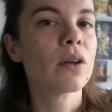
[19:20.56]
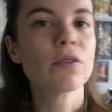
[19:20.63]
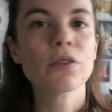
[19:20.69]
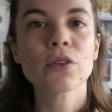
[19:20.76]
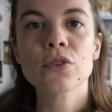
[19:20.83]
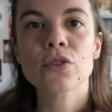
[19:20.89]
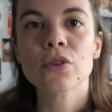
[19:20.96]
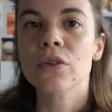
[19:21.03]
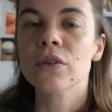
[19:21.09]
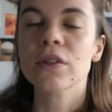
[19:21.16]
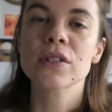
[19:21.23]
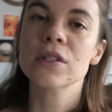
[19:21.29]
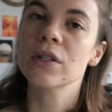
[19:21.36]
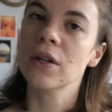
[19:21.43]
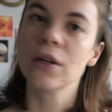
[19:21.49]
control,
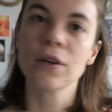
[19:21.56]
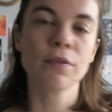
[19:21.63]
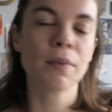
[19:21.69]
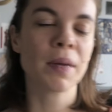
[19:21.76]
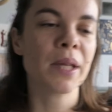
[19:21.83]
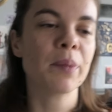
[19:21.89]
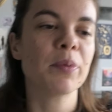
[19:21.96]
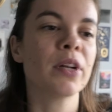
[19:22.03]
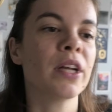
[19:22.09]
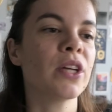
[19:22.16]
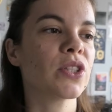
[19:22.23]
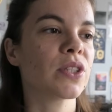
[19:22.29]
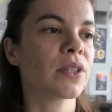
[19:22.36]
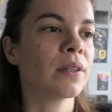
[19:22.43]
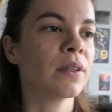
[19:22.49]
there's a lot of
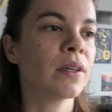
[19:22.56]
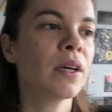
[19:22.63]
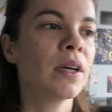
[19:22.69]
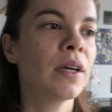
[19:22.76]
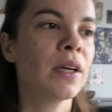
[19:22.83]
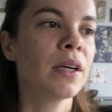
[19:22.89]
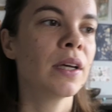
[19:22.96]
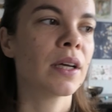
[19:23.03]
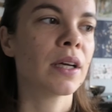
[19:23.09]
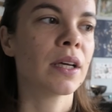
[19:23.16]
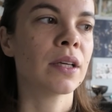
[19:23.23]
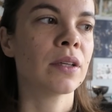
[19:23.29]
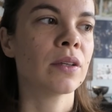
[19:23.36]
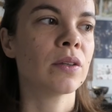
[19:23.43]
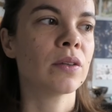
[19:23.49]
manipulation,
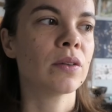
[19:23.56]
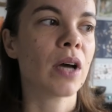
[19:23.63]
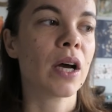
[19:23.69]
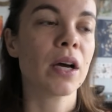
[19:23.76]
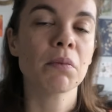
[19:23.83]
and